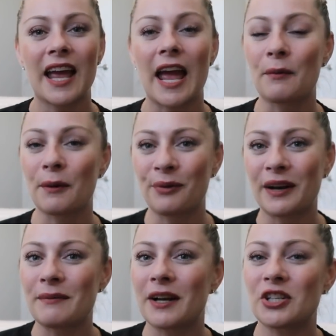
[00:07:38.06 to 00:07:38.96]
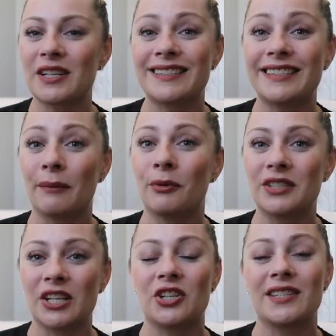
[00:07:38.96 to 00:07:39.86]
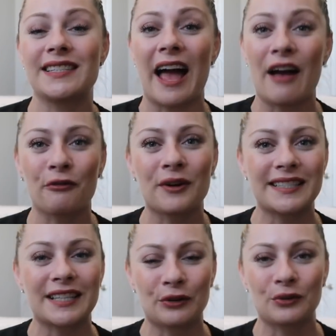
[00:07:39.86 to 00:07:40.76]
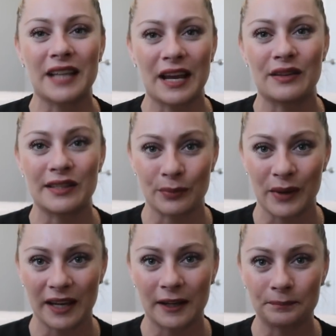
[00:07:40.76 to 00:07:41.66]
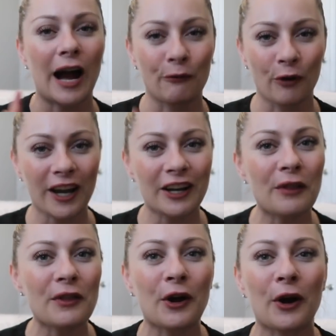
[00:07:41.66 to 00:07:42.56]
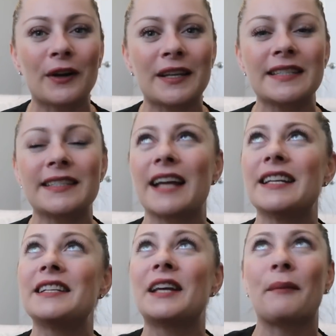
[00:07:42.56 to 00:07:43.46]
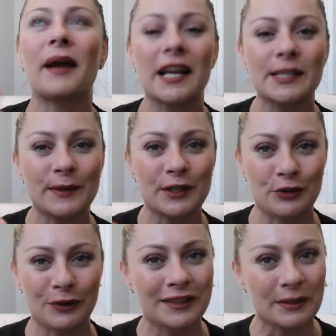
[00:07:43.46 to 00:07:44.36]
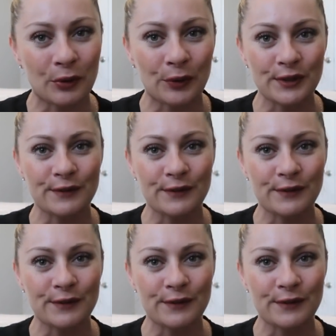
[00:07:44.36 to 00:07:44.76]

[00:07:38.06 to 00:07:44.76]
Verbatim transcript: and we're pretty much in double digits every single day this week. I'm working on the curtains. I need to get my husband to drill some holes